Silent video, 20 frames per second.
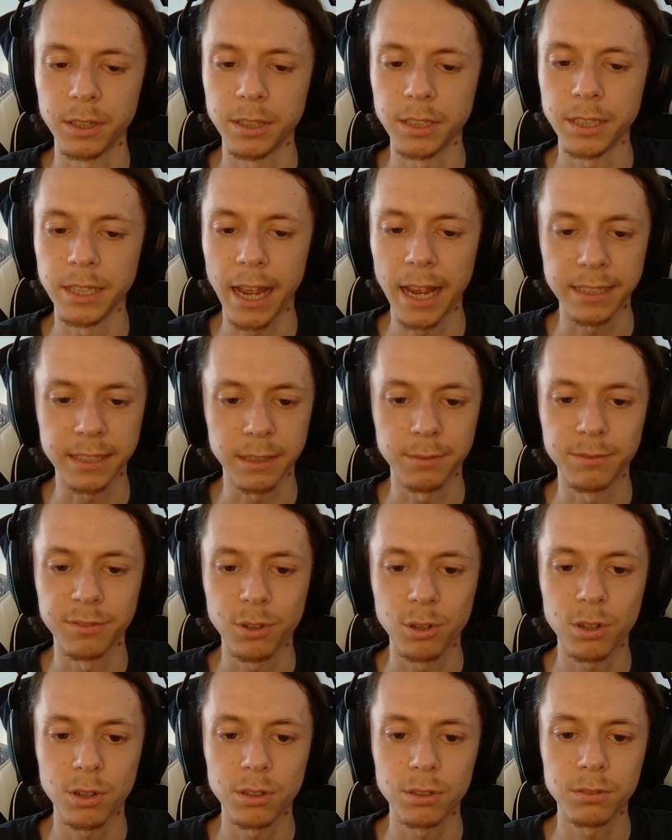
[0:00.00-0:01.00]
the
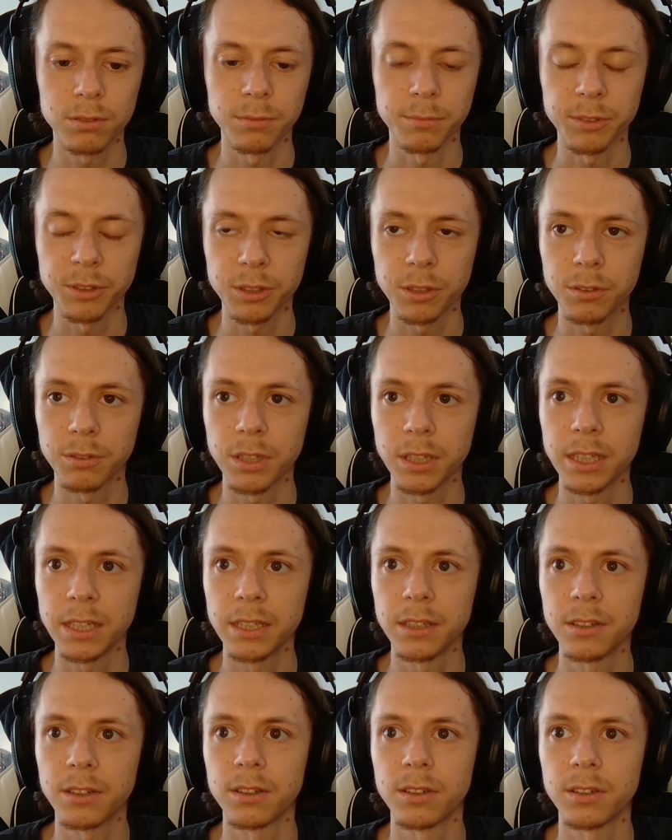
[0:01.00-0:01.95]
XM4 from Sony